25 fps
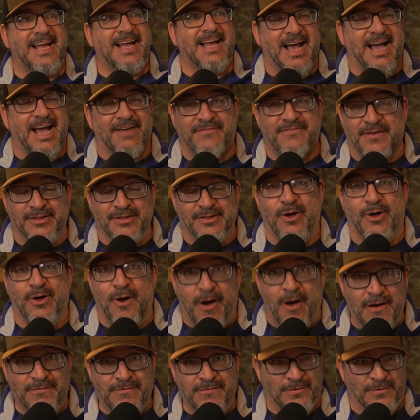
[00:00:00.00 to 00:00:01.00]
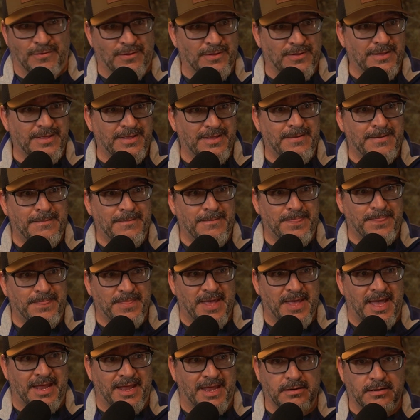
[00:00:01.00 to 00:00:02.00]
felt awful
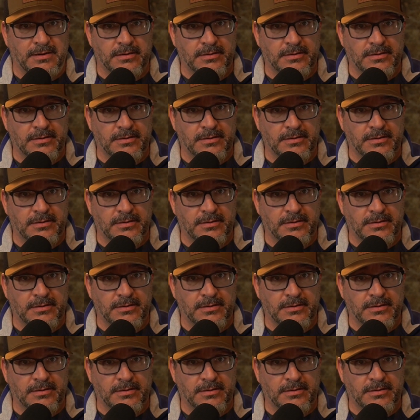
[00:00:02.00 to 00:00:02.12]
that